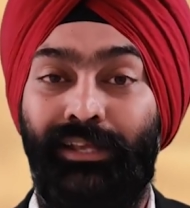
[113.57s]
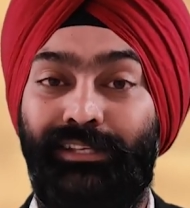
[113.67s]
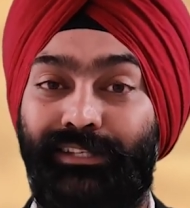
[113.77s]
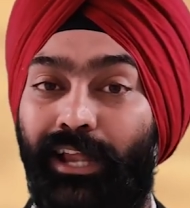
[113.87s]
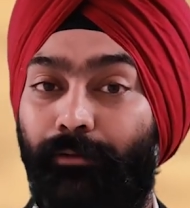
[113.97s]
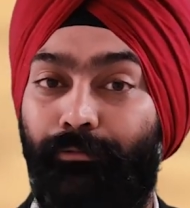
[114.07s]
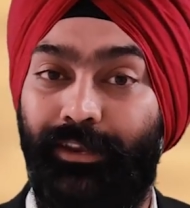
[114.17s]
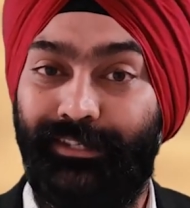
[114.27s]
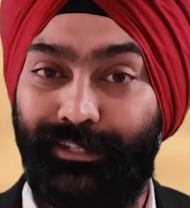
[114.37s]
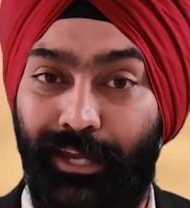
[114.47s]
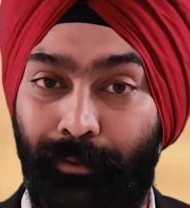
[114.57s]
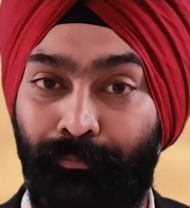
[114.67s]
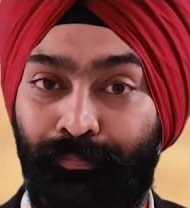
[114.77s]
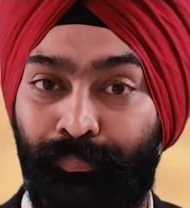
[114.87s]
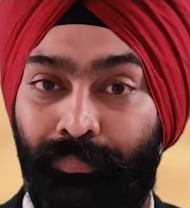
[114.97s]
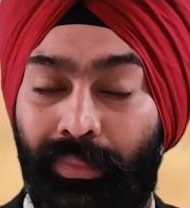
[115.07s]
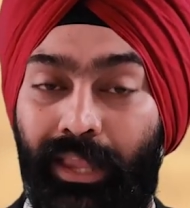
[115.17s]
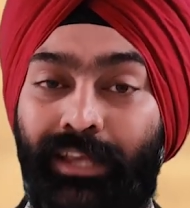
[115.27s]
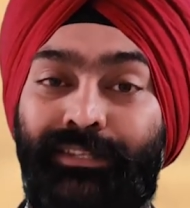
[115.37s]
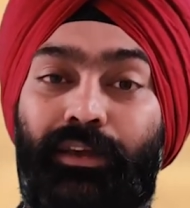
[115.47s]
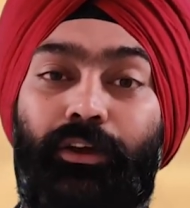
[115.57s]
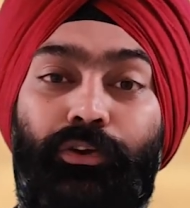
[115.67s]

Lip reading: Self-esteem is a